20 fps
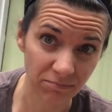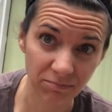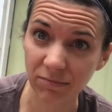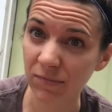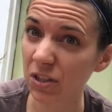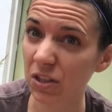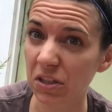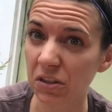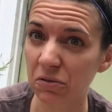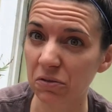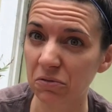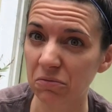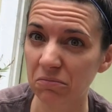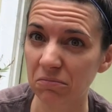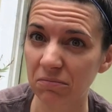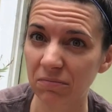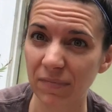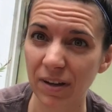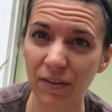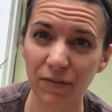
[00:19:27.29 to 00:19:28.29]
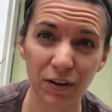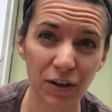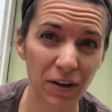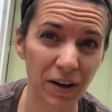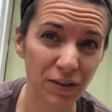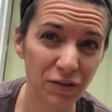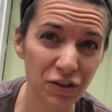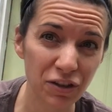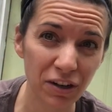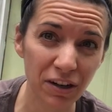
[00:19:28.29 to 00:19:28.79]
So if you're
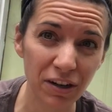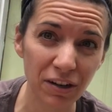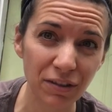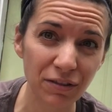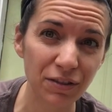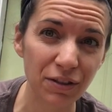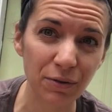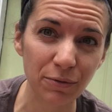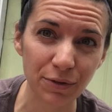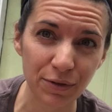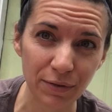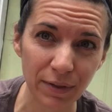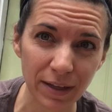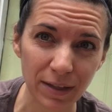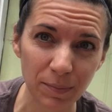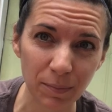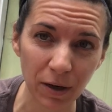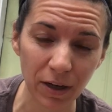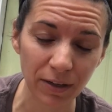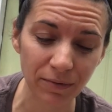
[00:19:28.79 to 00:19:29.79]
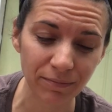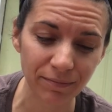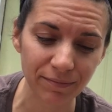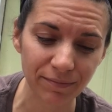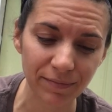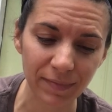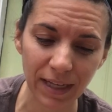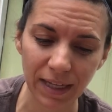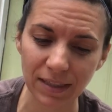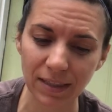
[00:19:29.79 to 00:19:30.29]
unsure, don't do this part.
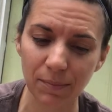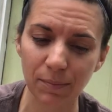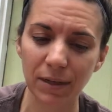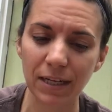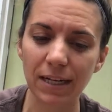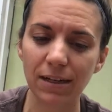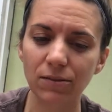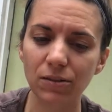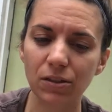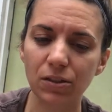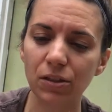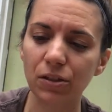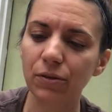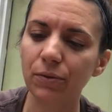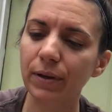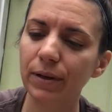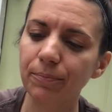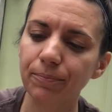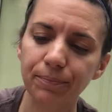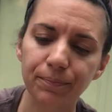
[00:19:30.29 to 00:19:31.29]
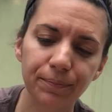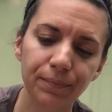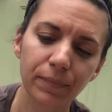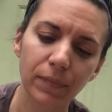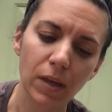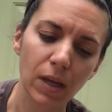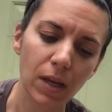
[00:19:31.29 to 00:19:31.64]
Get somebody else to do it.